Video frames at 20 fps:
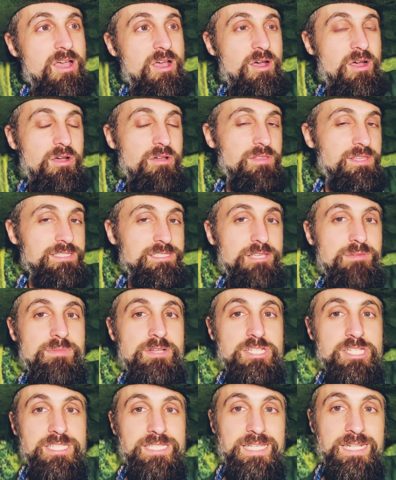Only so
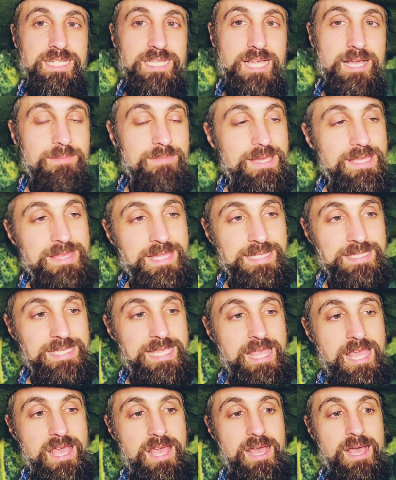much is going to come in that's
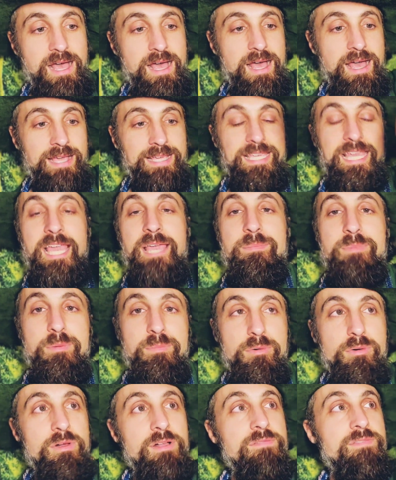
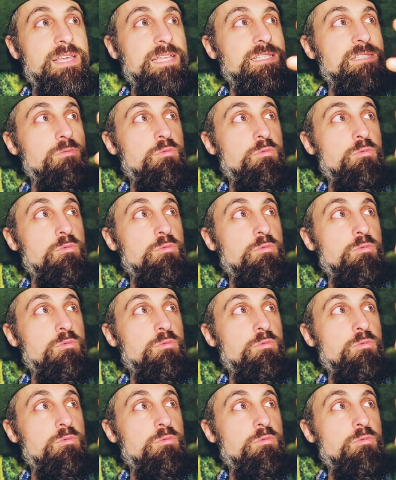capable of that,